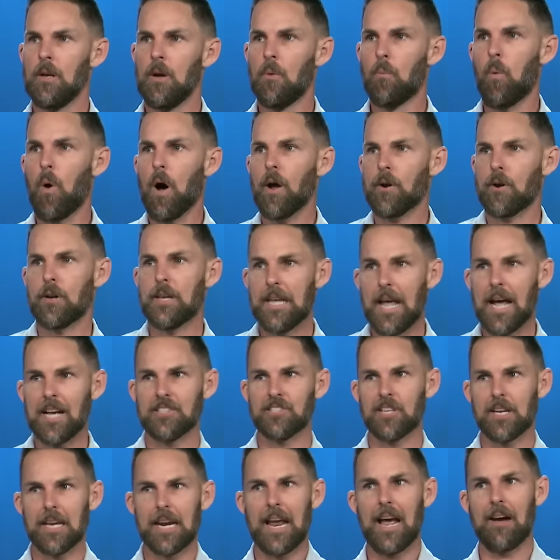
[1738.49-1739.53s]
Water,
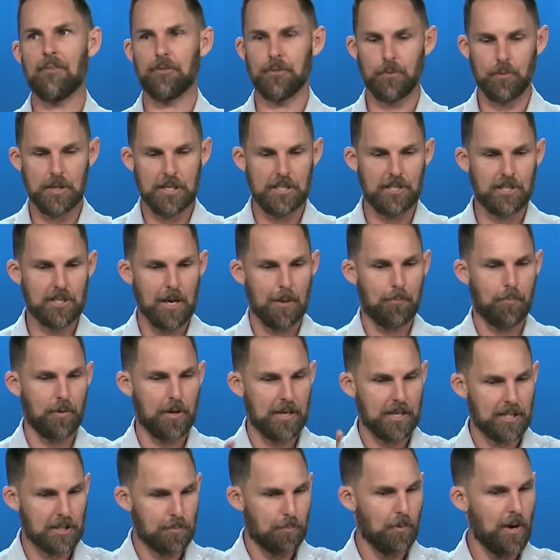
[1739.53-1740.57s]
yes, can have three
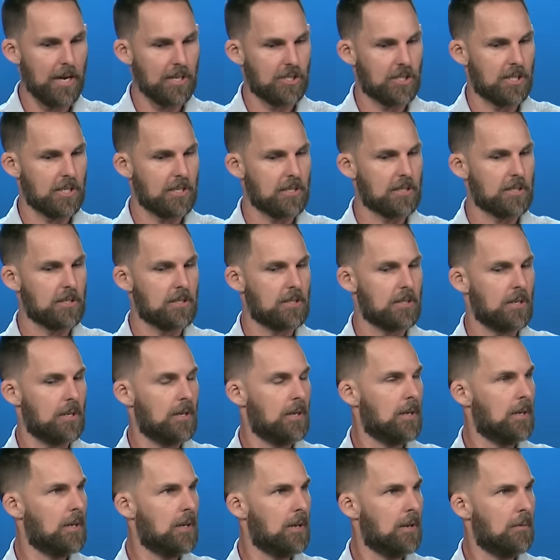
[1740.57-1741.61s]
separate expressions,
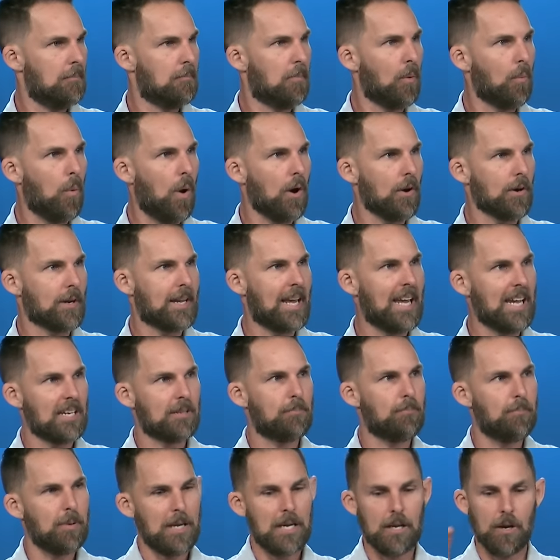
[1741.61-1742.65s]
but water
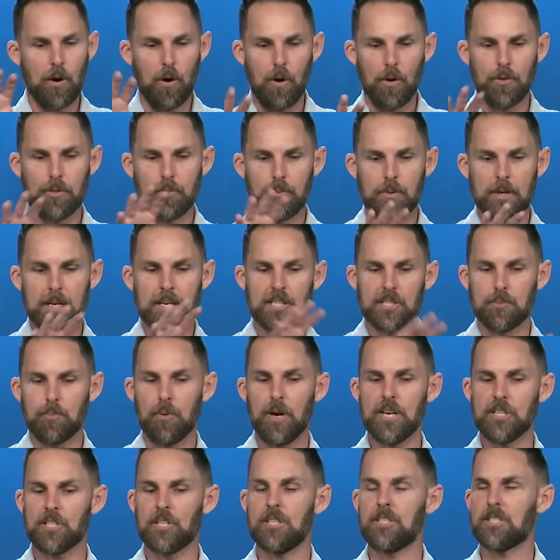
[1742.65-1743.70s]
can't be all three
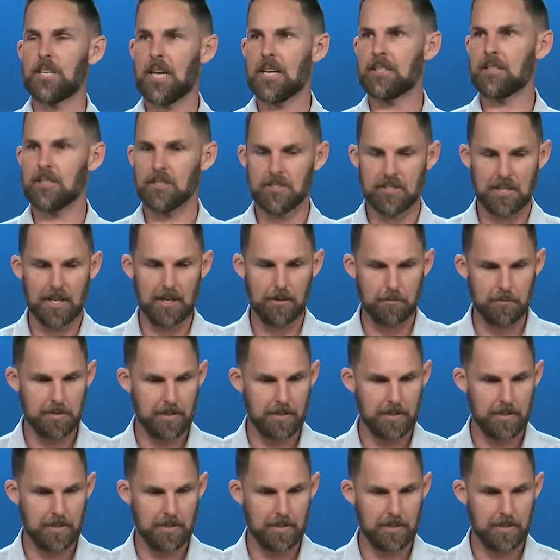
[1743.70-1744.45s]
expressions at the same